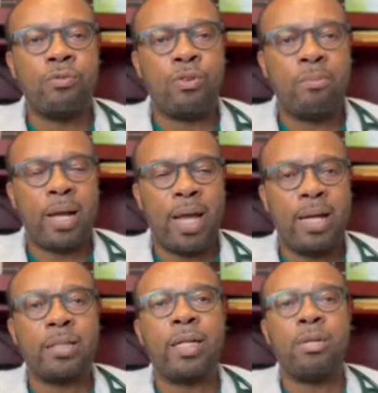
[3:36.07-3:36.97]
for my
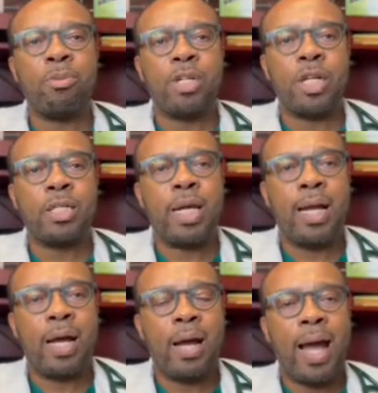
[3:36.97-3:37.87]
elderly patients,
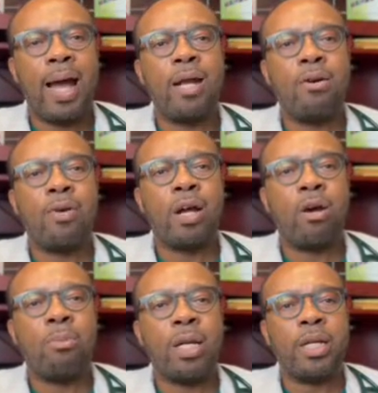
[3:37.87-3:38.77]
and I highly
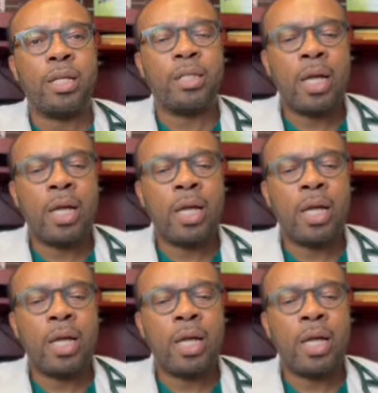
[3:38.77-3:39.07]
recommend it.